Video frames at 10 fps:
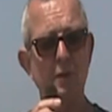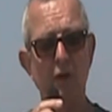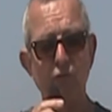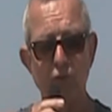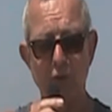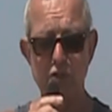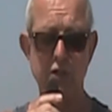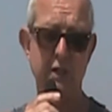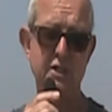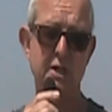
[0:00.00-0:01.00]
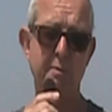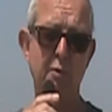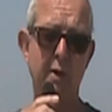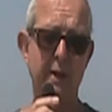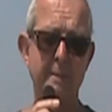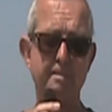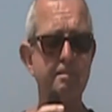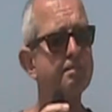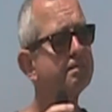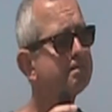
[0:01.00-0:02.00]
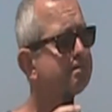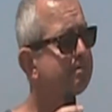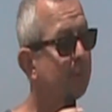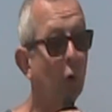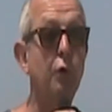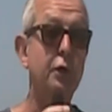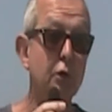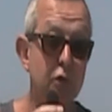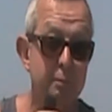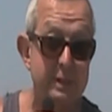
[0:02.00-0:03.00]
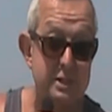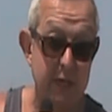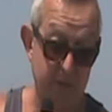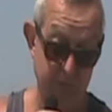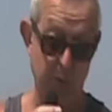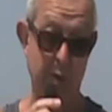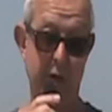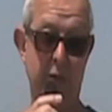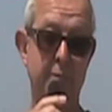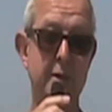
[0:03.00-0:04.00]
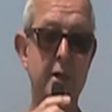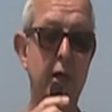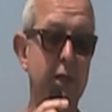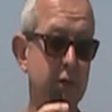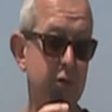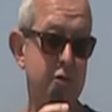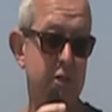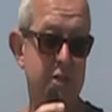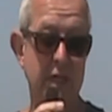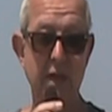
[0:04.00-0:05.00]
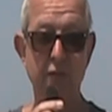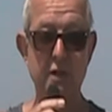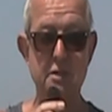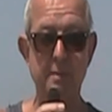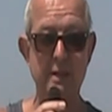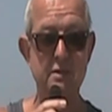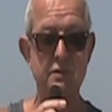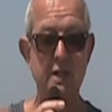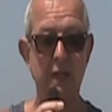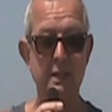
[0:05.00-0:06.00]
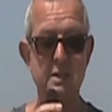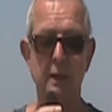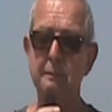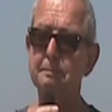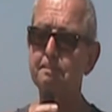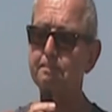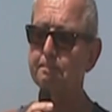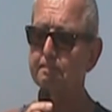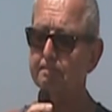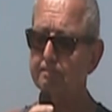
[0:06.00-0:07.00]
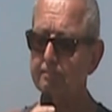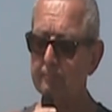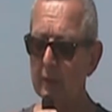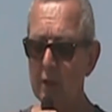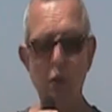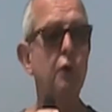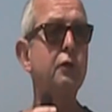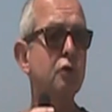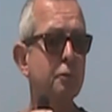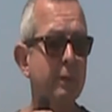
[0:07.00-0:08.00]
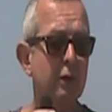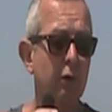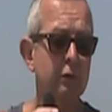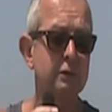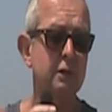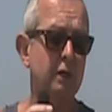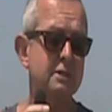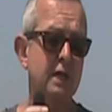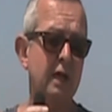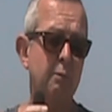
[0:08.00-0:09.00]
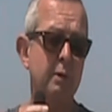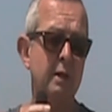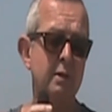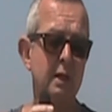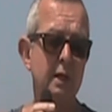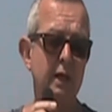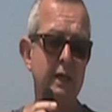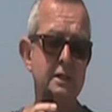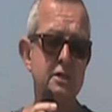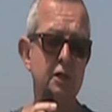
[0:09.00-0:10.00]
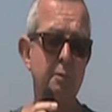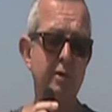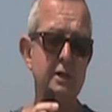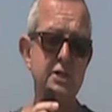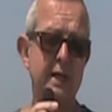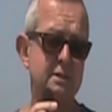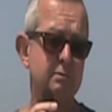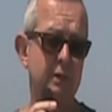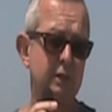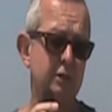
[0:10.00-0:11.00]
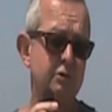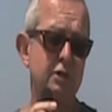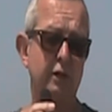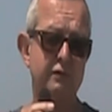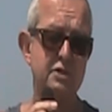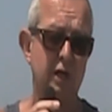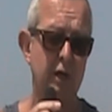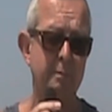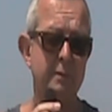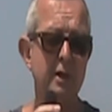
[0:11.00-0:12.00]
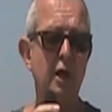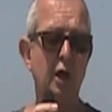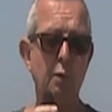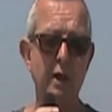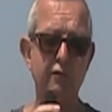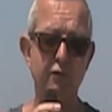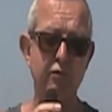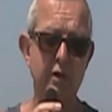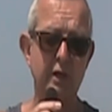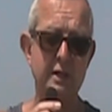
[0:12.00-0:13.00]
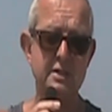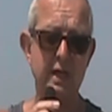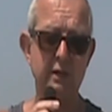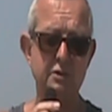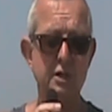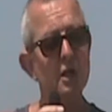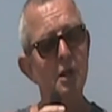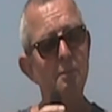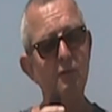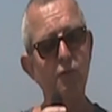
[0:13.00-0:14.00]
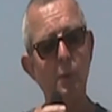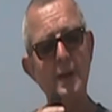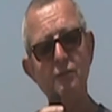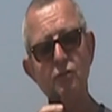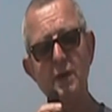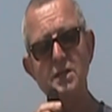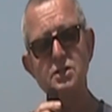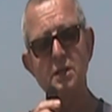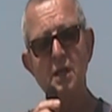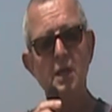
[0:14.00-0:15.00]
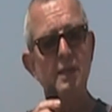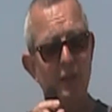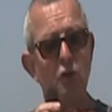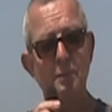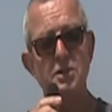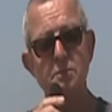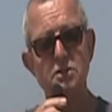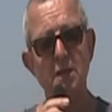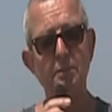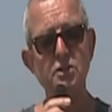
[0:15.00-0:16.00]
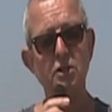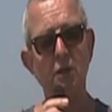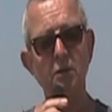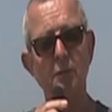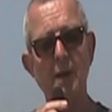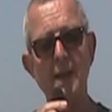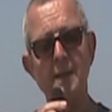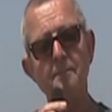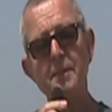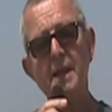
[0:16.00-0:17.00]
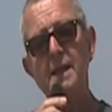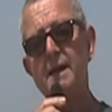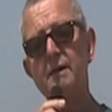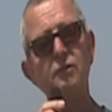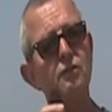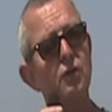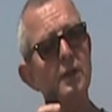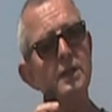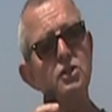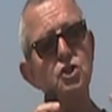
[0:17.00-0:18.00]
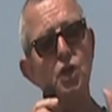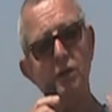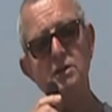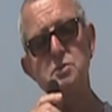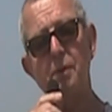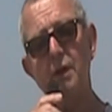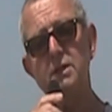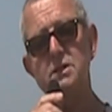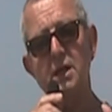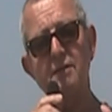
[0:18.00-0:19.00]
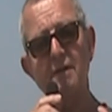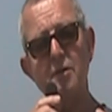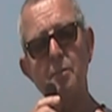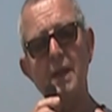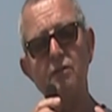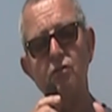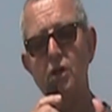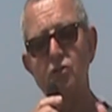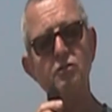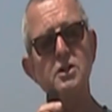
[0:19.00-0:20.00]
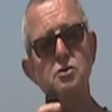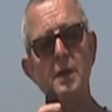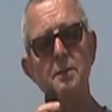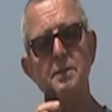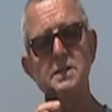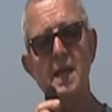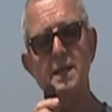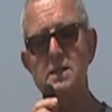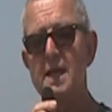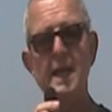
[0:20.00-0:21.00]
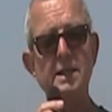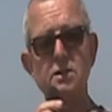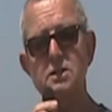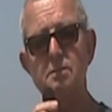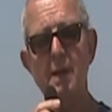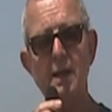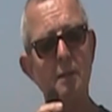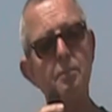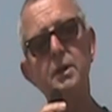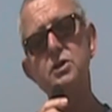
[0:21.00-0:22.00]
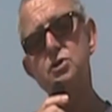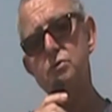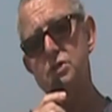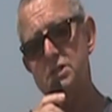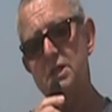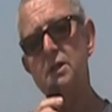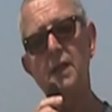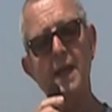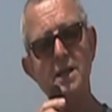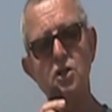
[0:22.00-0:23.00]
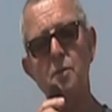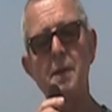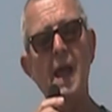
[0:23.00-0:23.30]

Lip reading: unfortunately slip away. Or you could be sick for a while and lose a significant amount of selling time. Or you could be called on to help with an internal project and lose a lot of time away from frontline sales. But for whatever reason, there could be some slippage along the way. Now, if you've got an insurance policy of having planned for 120%, it doesn't matter, because you'll still end up